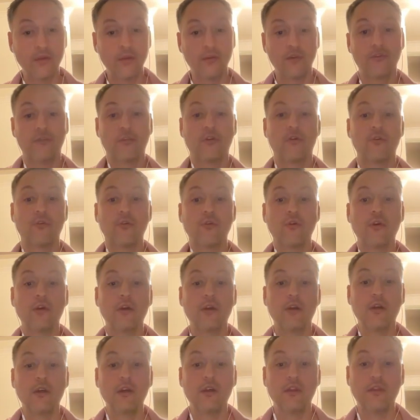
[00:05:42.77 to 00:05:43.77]
So
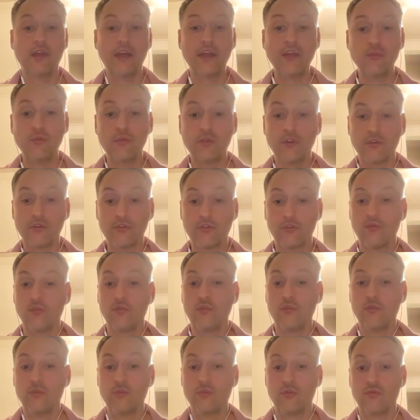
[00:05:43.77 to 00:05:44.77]
these were the
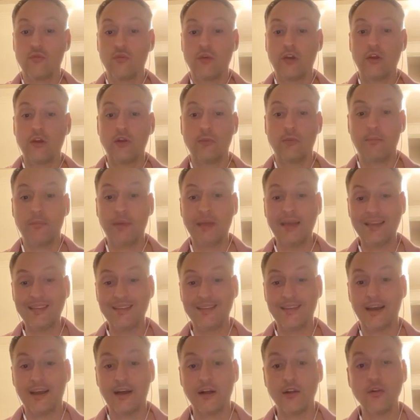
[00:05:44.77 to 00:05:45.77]
two real big
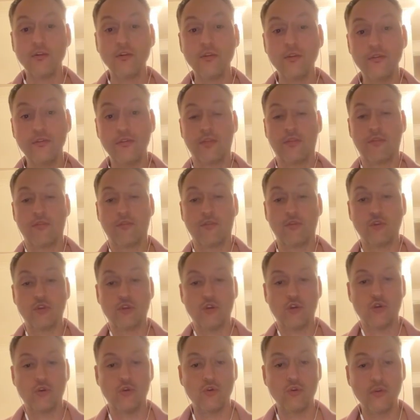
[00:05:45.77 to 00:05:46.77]
tells for
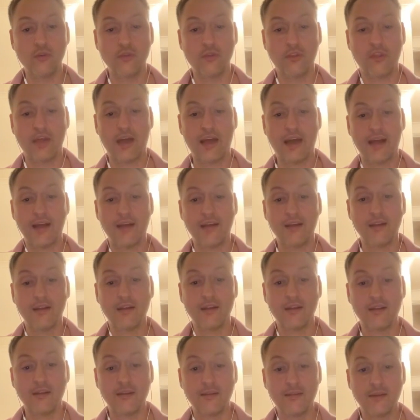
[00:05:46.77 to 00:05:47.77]
you that
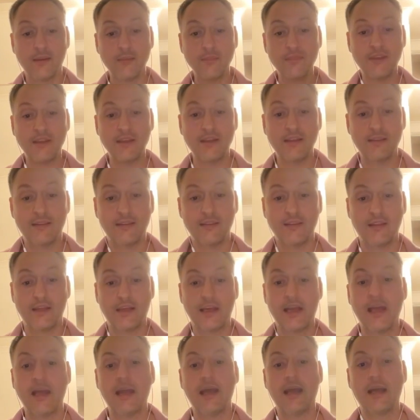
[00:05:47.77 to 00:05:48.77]
something is in the
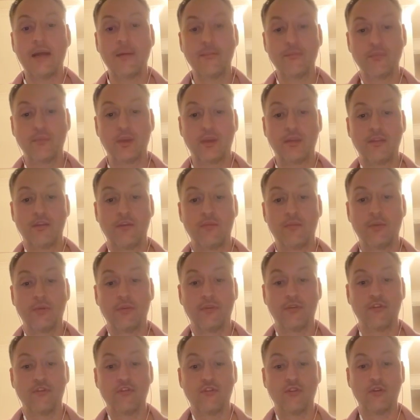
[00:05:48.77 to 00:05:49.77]
air in this
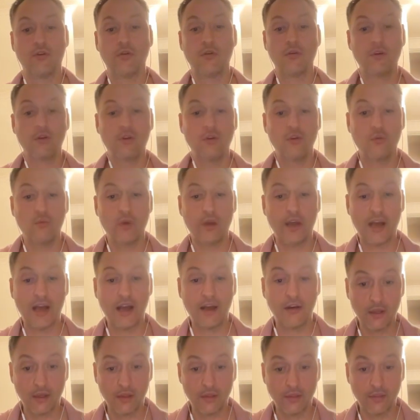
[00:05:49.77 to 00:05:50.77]
position. We
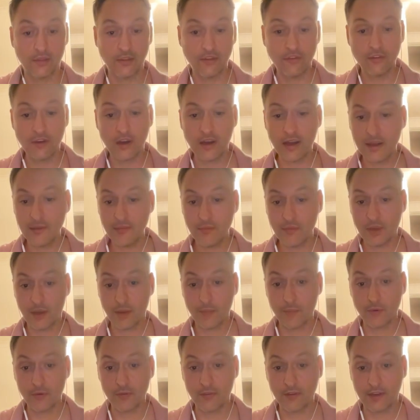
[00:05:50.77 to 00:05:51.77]
have this guy
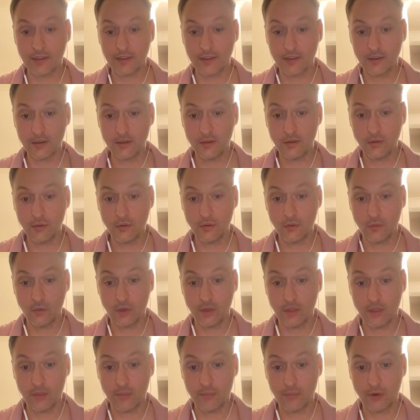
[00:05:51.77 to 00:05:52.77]
unprotected
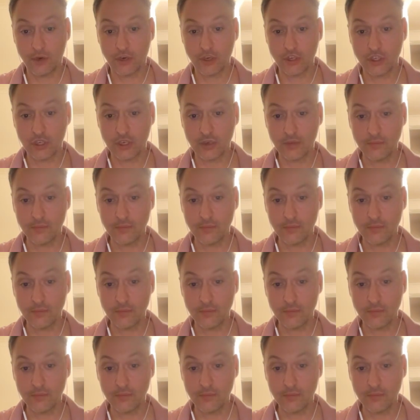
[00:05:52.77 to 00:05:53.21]
with pressure,